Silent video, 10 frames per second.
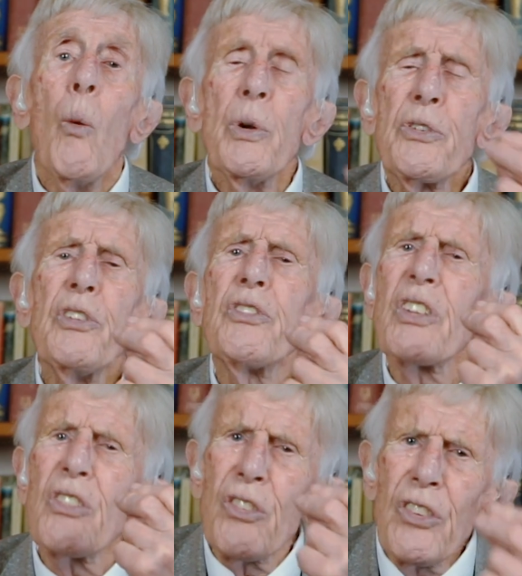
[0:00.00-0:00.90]
which is
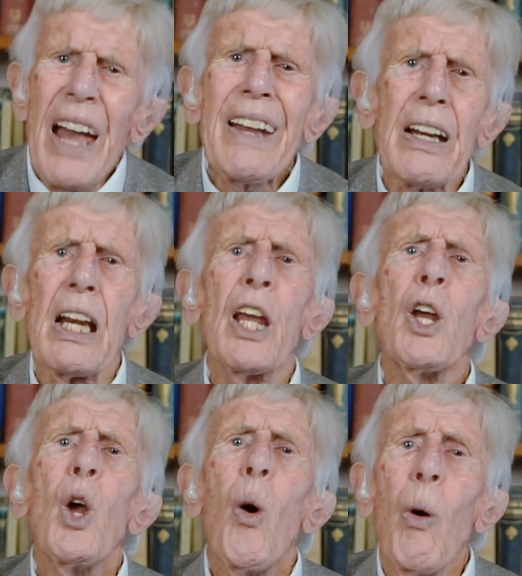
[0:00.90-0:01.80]

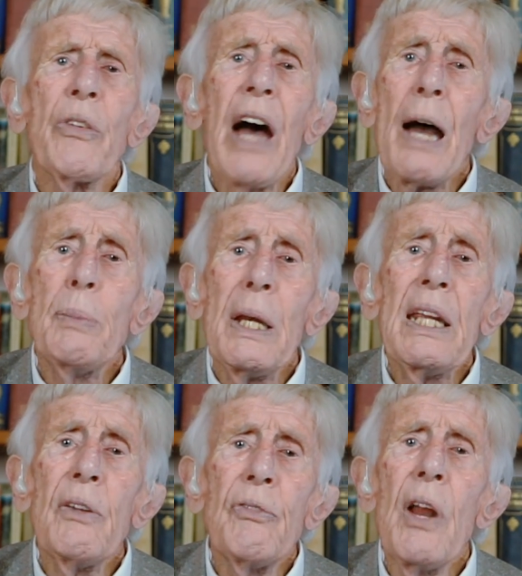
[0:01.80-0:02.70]
exactly what I
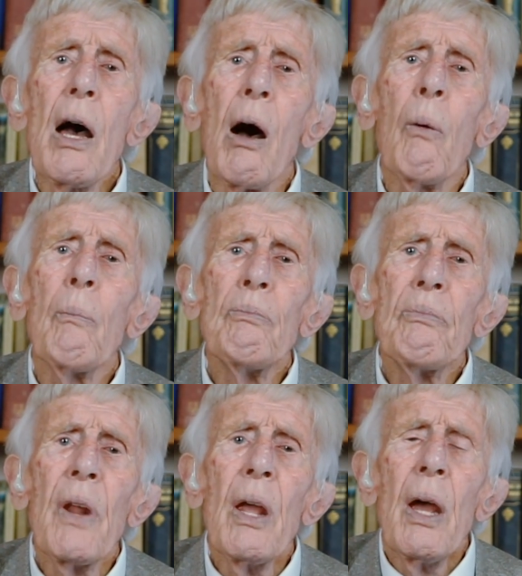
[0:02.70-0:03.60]
believe now.
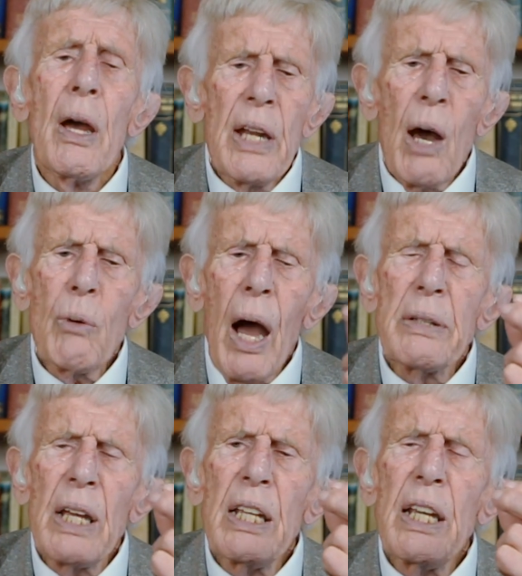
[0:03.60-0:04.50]
Now,
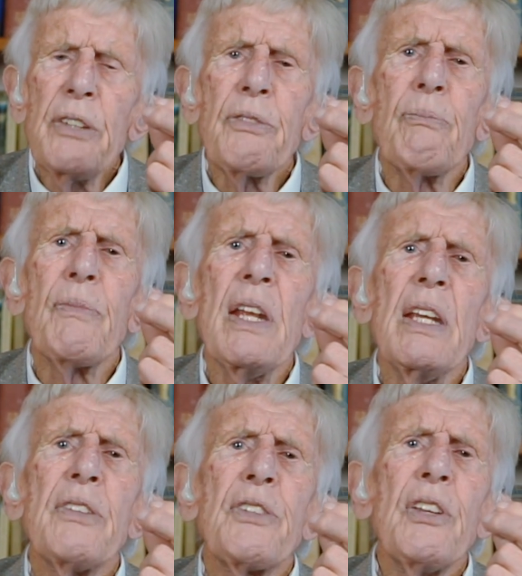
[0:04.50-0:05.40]

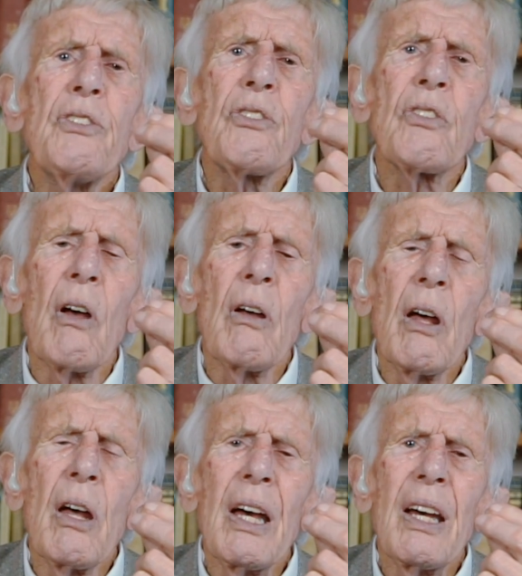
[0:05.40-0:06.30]
it is
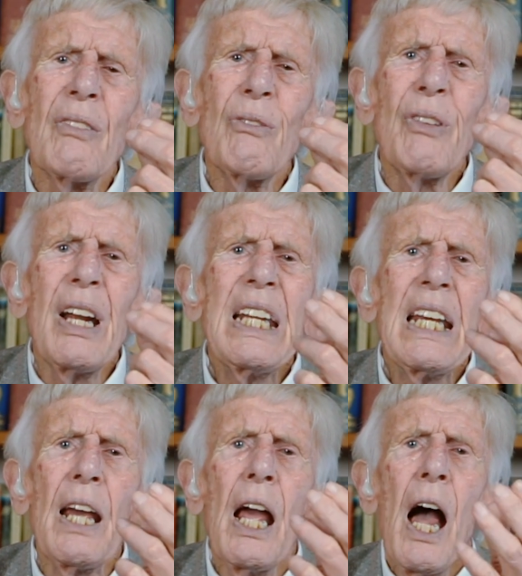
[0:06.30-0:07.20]

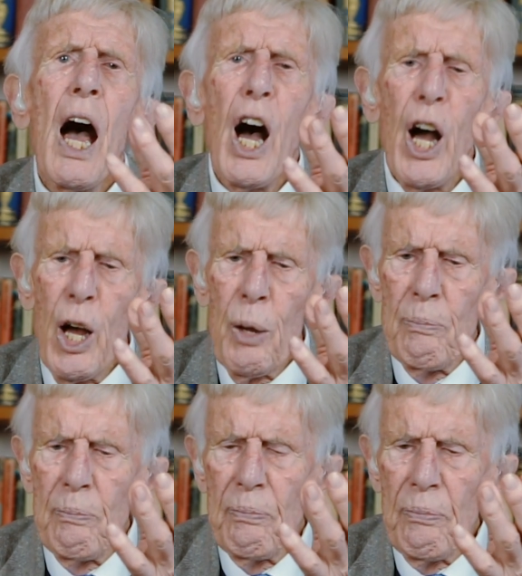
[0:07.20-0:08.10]
really
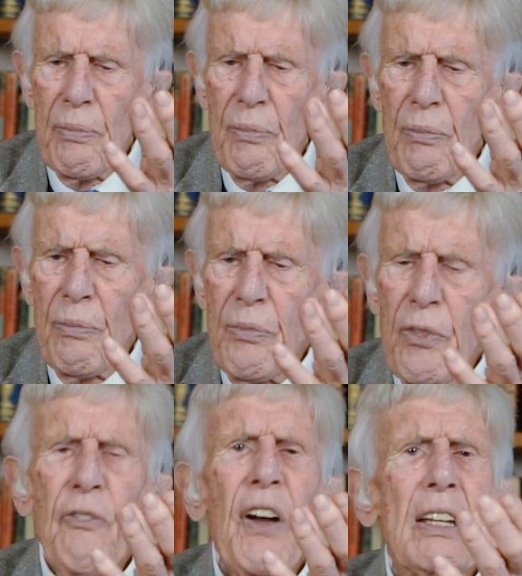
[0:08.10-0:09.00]

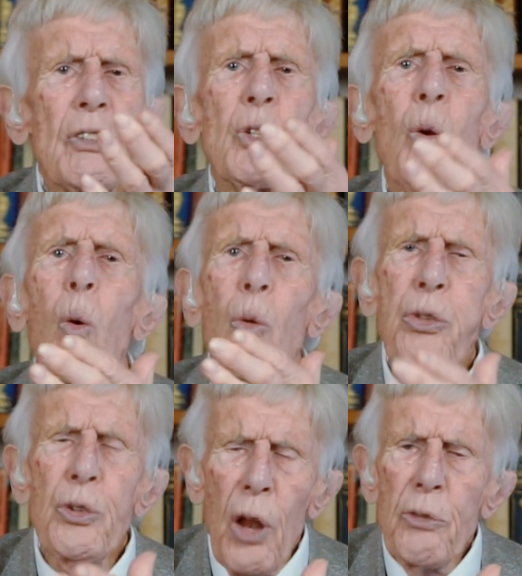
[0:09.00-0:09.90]
the fact that
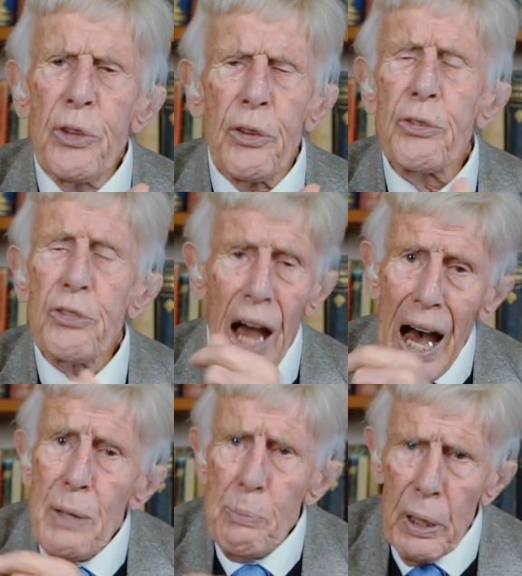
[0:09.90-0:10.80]
orthodontists,
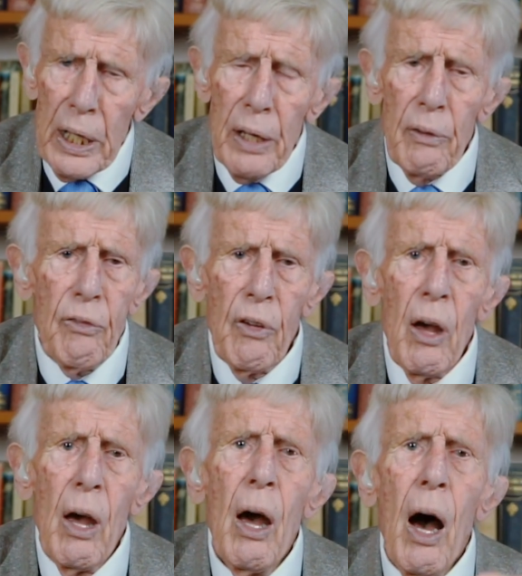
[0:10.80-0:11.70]
I believe,
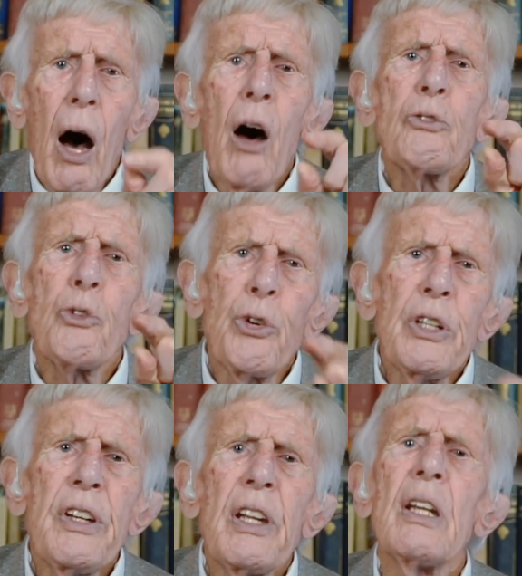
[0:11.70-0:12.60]
are
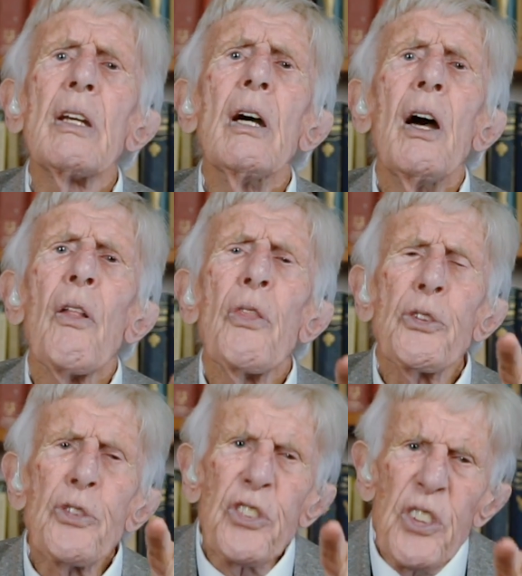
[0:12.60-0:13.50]
treating the
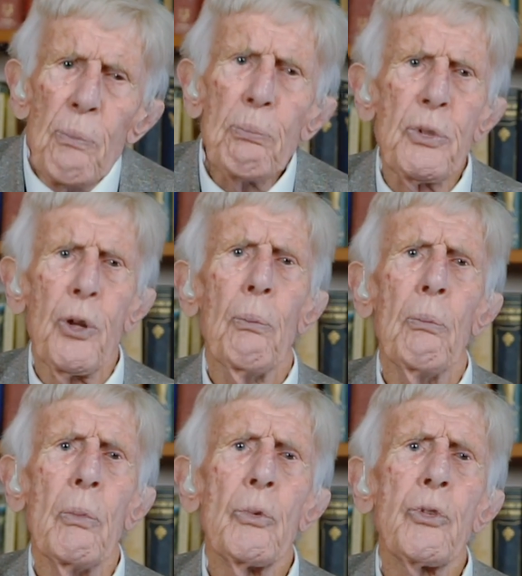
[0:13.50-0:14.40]

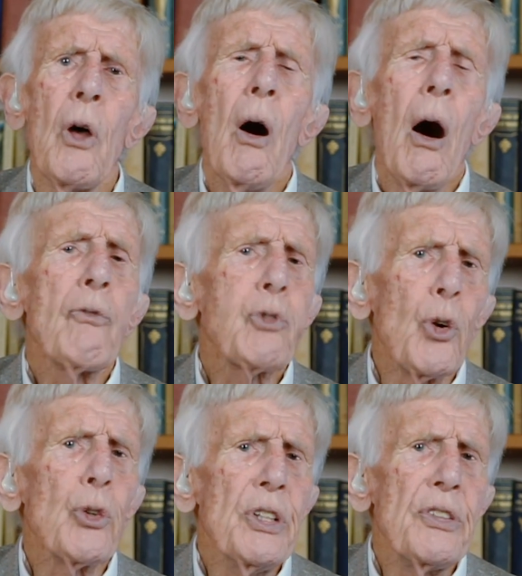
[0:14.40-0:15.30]
symptoms of
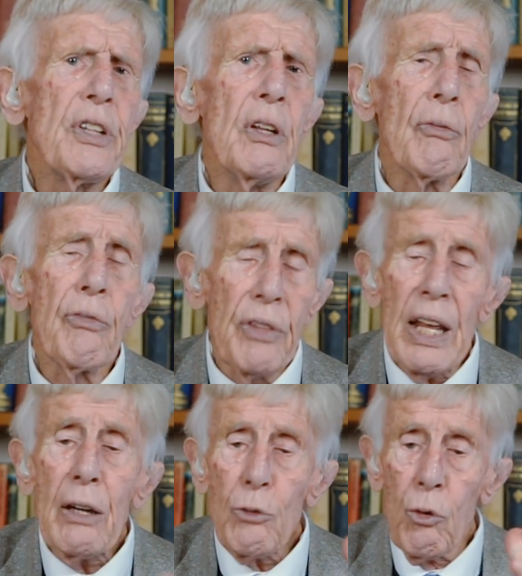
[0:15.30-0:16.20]
crooked teeth, the
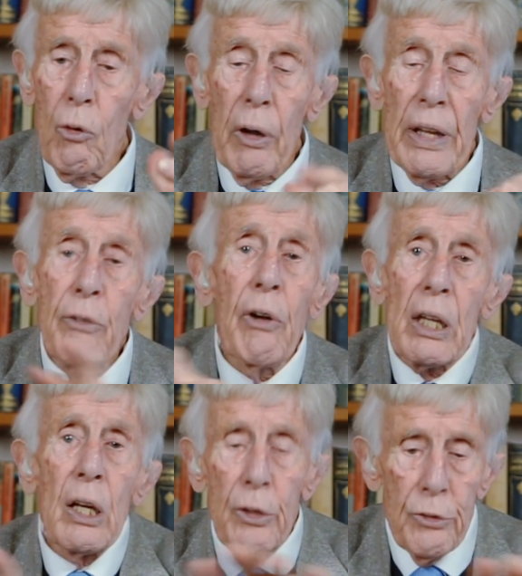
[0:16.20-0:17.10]
actual
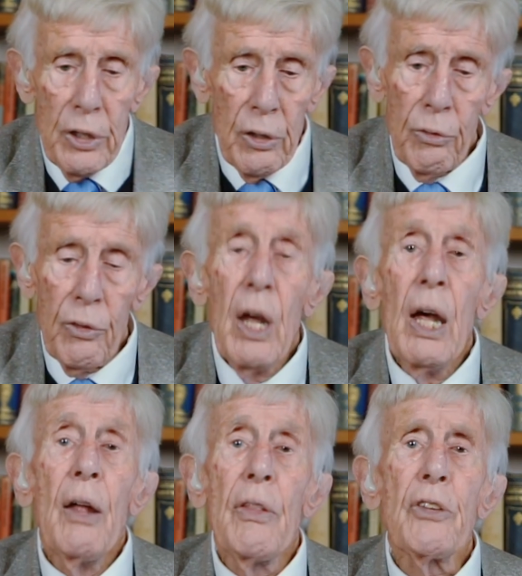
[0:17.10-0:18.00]
irregular teeth.
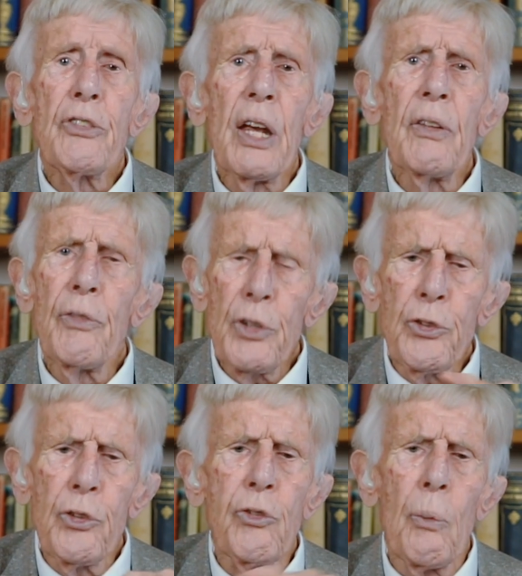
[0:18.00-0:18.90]
They're saying
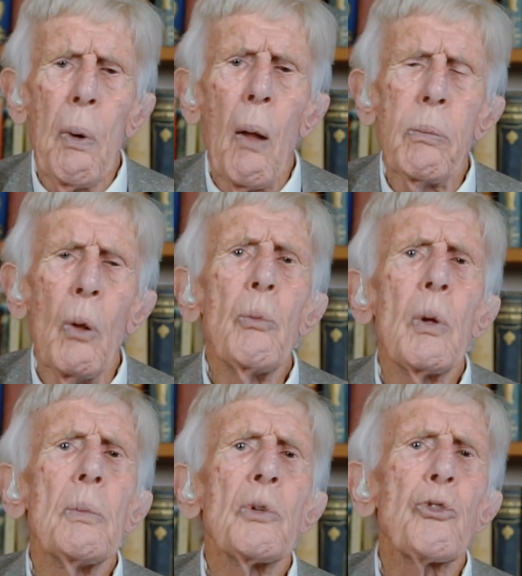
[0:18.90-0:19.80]
this is the problem,
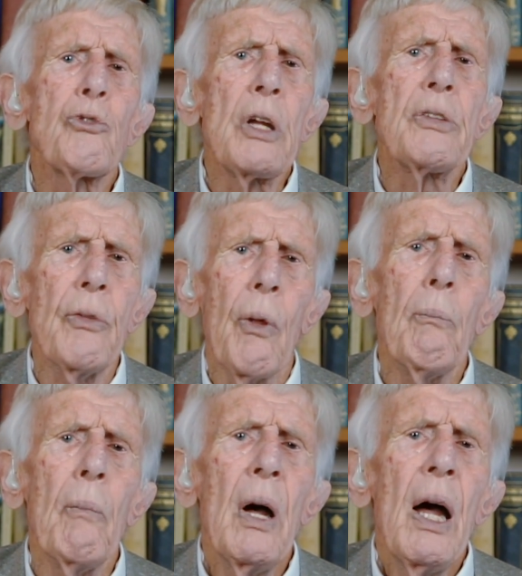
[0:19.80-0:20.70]
we must straighten
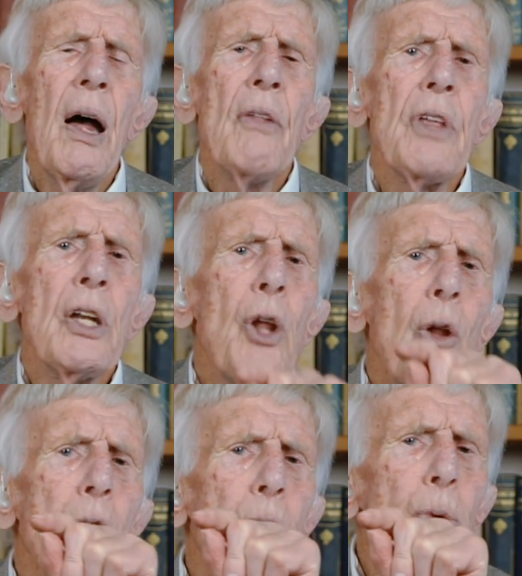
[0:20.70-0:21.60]
them. They're
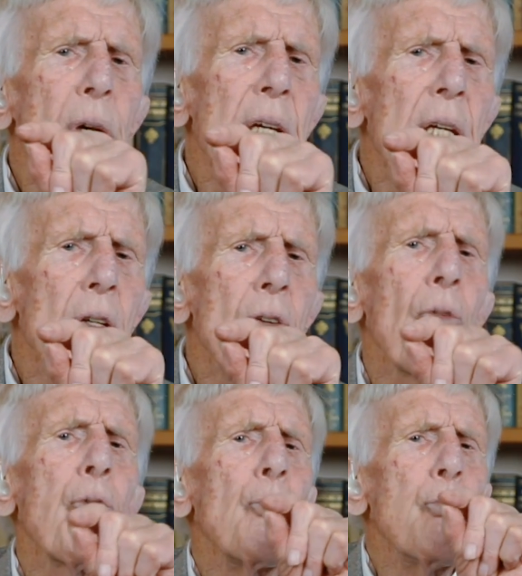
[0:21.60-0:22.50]
not looking
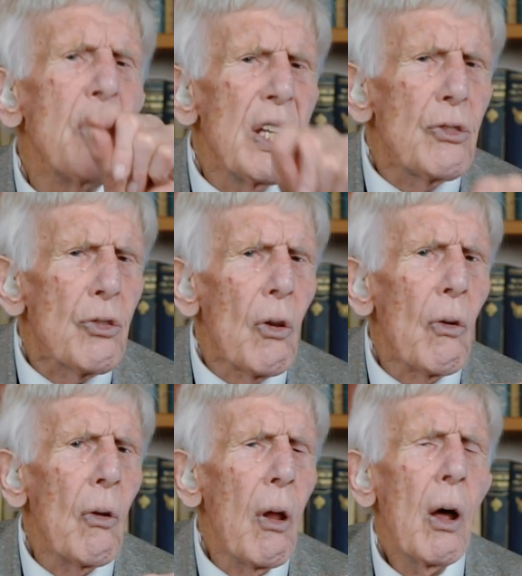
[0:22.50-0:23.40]
into the
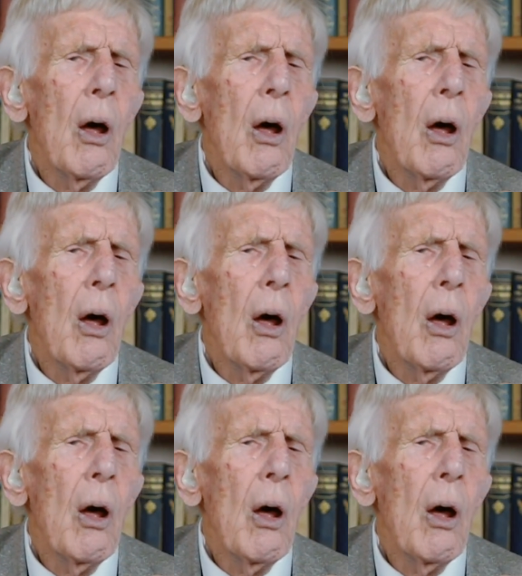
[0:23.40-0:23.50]
reason